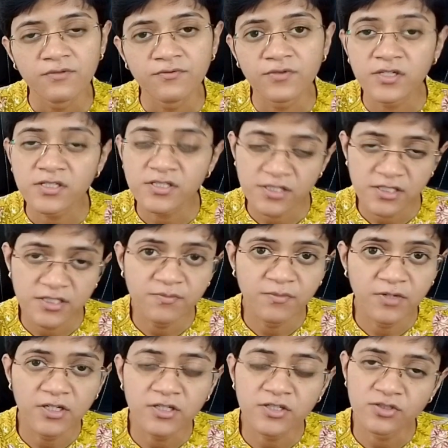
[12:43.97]
First is
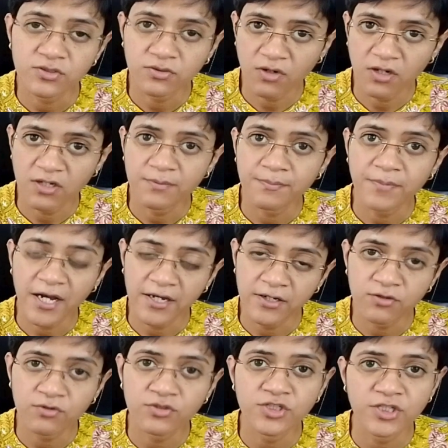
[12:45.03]
Merck salt,
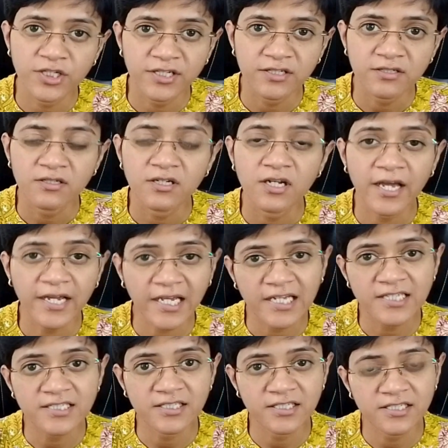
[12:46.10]
pyrogen,
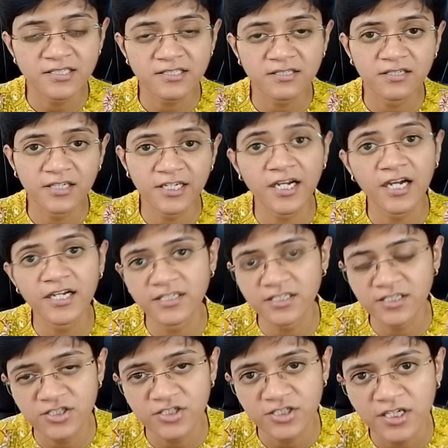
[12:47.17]
lachesis,
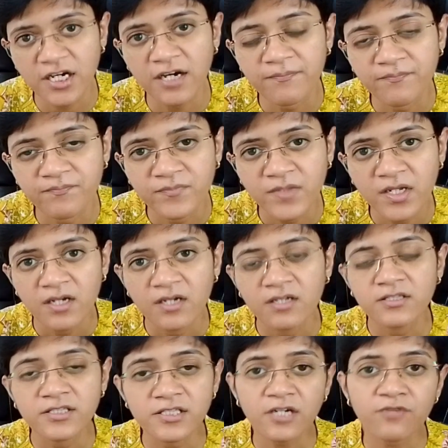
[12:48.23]
echinacea.
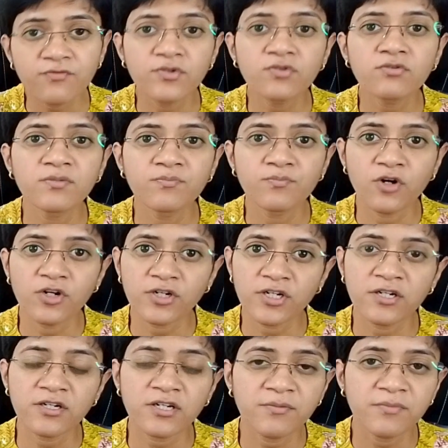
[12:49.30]
These are few
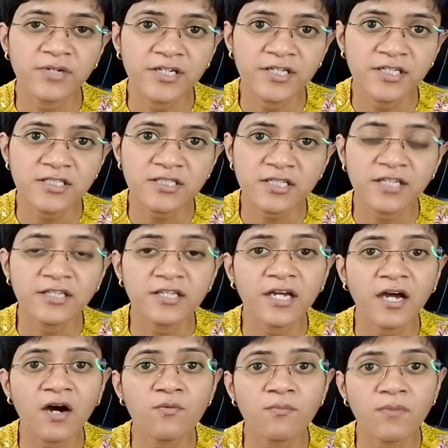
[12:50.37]
important remedies and they
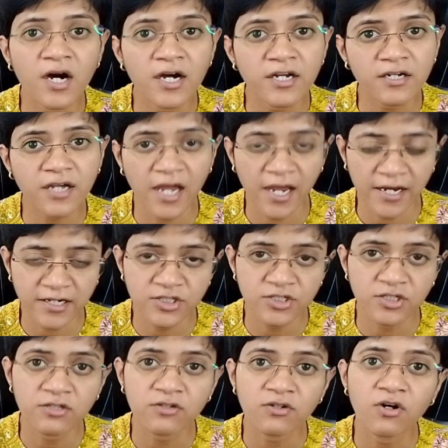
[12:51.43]
have marked
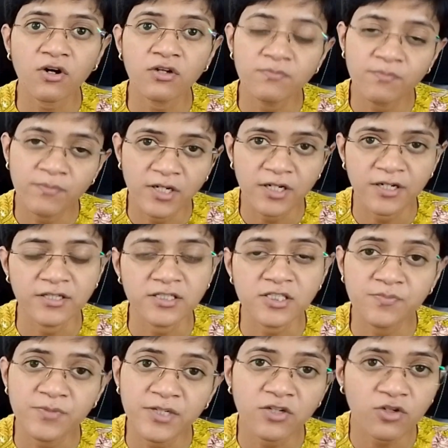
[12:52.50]
action on blood,
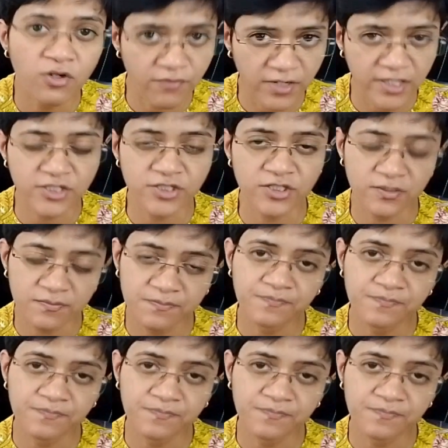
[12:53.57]
sphere of action.